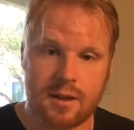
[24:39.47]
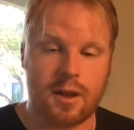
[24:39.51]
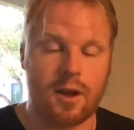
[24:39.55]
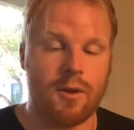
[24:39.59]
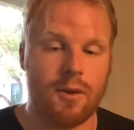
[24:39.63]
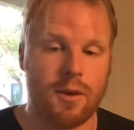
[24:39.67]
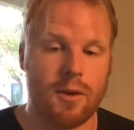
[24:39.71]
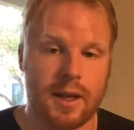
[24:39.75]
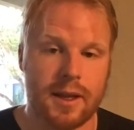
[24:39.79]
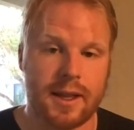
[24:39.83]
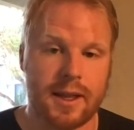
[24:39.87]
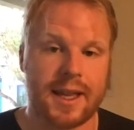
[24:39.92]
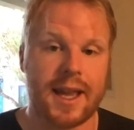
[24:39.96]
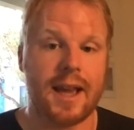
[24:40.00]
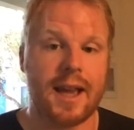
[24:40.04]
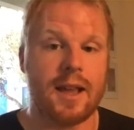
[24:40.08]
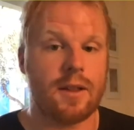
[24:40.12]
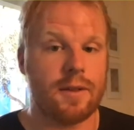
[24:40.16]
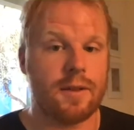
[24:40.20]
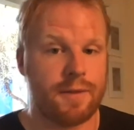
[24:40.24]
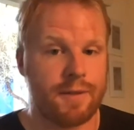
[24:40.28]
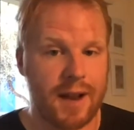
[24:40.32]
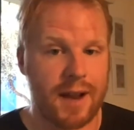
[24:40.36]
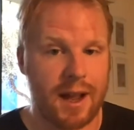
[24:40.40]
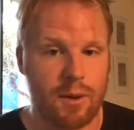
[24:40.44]
So in the case
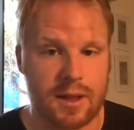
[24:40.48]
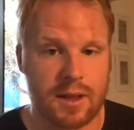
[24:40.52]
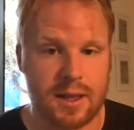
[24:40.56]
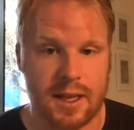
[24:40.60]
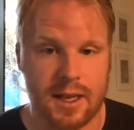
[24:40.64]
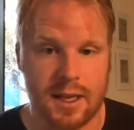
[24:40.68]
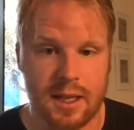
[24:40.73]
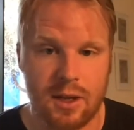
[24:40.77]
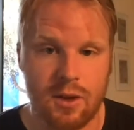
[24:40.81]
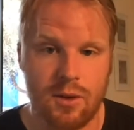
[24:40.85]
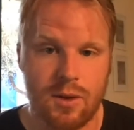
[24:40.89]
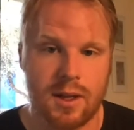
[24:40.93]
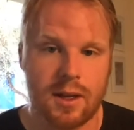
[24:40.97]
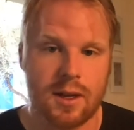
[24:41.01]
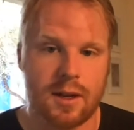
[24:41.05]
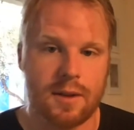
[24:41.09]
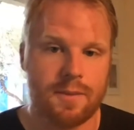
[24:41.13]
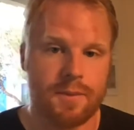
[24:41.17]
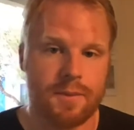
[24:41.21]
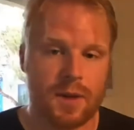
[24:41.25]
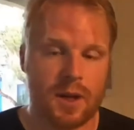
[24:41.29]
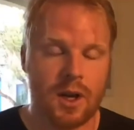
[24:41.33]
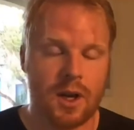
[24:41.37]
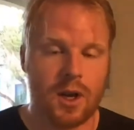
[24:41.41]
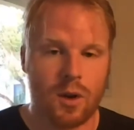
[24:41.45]
of Flower City Union,
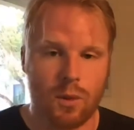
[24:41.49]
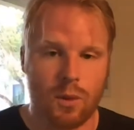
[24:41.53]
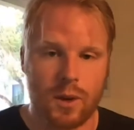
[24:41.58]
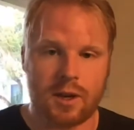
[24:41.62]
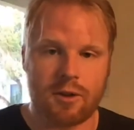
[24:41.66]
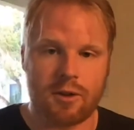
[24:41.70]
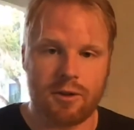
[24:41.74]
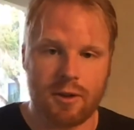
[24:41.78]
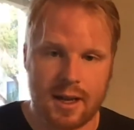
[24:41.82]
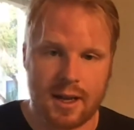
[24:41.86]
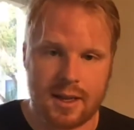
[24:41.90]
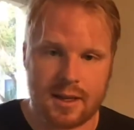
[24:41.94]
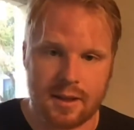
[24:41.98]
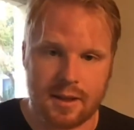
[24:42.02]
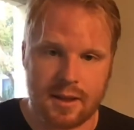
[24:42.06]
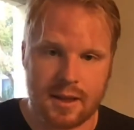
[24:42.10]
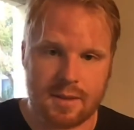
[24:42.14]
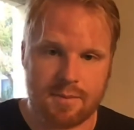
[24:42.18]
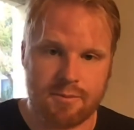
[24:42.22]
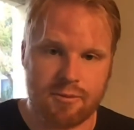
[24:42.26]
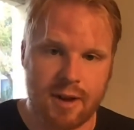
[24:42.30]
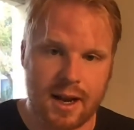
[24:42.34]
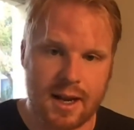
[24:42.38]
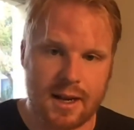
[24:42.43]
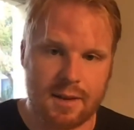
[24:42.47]
we created this
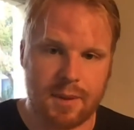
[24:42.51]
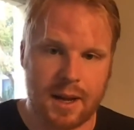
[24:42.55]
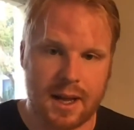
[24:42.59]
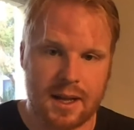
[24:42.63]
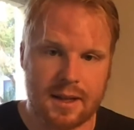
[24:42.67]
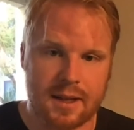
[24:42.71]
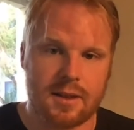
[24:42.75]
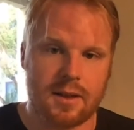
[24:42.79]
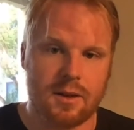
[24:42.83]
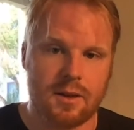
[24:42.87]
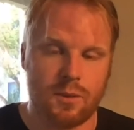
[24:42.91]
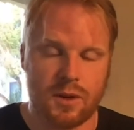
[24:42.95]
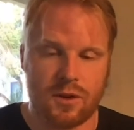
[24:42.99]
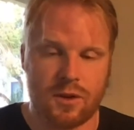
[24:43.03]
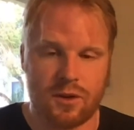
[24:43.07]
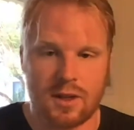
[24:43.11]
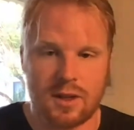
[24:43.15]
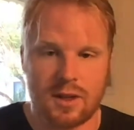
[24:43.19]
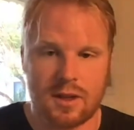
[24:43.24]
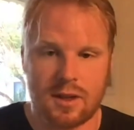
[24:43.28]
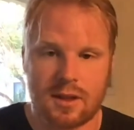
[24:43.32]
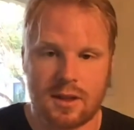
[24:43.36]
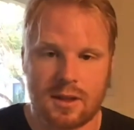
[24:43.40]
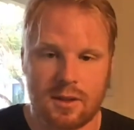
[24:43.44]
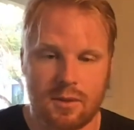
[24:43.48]
brand pattern,
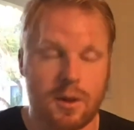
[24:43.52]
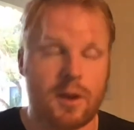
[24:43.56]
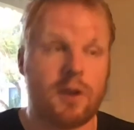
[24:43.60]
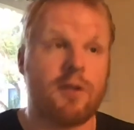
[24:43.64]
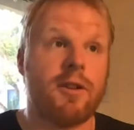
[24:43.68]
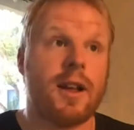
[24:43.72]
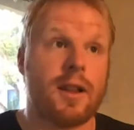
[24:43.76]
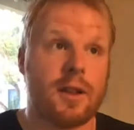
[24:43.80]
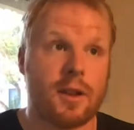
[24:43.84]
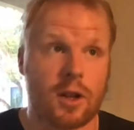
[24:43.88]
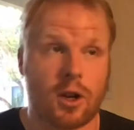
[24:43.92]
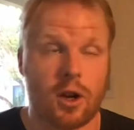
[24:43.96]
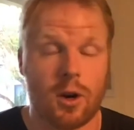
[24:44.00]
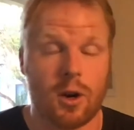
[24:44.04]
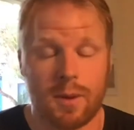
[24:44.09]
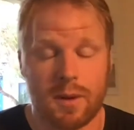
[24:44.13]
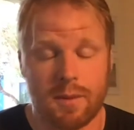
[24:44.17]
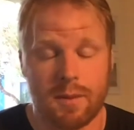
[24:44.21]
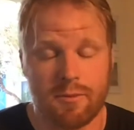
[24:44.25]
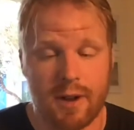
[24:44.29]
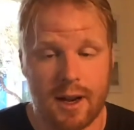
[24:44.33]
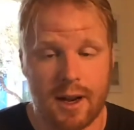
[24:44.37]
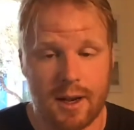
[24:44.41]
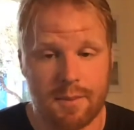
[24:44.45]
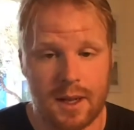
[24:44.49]
we created a couple
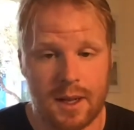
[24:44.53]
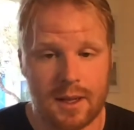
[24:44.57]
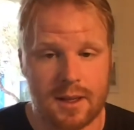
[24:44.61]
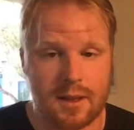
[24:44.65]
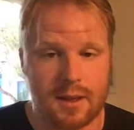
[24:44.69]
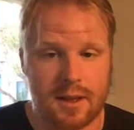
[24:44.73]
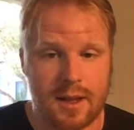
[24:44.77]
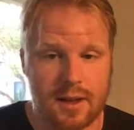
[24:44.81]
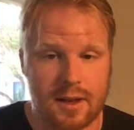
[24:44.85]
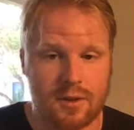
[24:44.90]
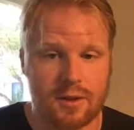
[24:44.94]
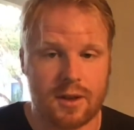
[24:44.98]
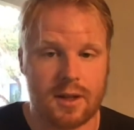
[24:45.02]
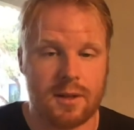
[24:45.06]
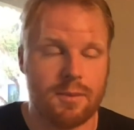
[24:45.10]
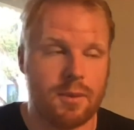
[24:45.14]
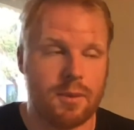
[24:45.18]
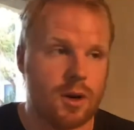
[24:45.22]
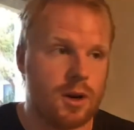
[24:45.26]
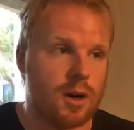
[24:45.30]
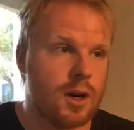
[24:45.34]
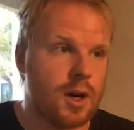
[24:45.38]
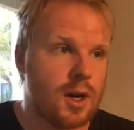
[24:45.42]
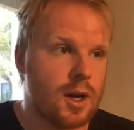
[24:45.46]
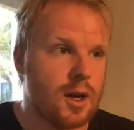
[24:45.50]
of brand patterns actually,
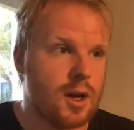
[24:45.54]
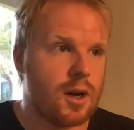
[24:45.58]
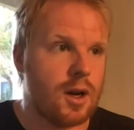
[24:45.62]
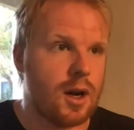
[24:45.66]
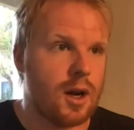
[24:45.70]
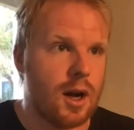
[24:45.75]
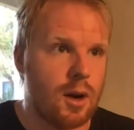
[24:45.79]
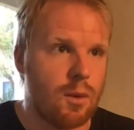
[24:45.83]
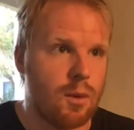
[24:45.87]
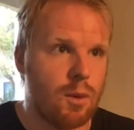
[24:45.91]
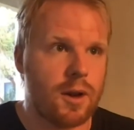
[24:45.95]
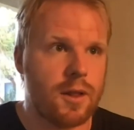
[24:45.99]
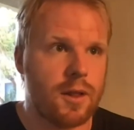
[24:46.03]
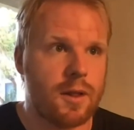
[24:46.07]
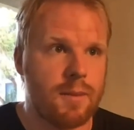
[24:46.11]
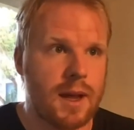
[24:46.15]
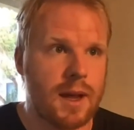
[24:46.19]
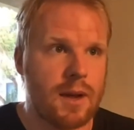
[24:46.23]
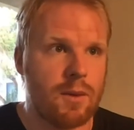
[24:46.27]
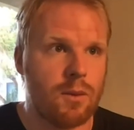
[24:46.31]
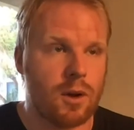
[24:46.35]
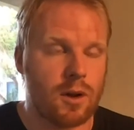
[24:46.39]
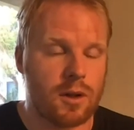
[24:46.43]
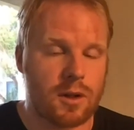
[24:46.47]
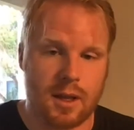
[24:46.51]
but one of the main
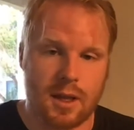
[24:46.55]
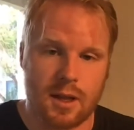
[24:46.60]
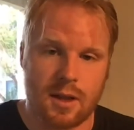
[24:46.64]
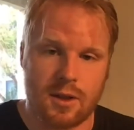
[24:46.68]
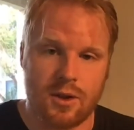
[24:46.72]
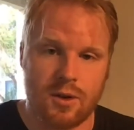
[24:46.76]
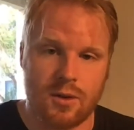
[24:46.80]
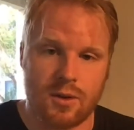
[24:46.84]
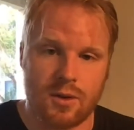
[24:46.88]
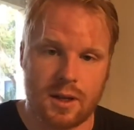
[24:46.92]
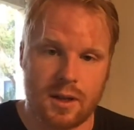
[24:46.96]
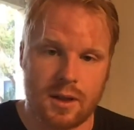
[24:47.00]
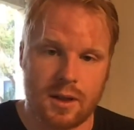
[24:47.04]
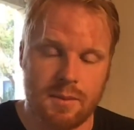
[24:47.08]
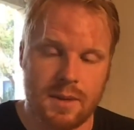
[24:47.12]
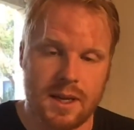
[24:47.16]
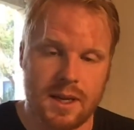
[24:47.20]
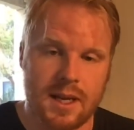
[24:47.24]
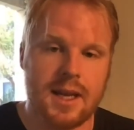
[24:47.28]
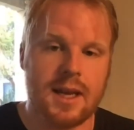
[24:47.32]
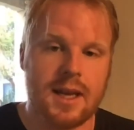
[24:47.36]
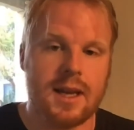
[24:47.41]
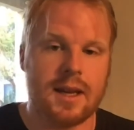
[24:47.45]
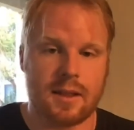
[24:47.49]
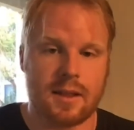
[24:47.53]
ones that is using at the
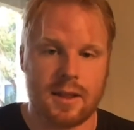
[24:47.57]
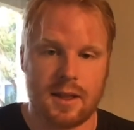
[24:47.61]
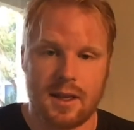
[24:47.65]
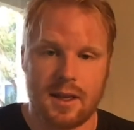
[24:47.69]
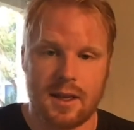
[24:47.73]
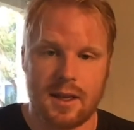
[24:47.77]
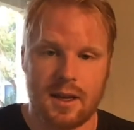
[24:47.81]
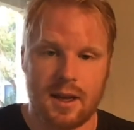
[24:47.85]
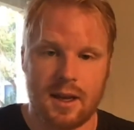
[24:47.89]
minute is the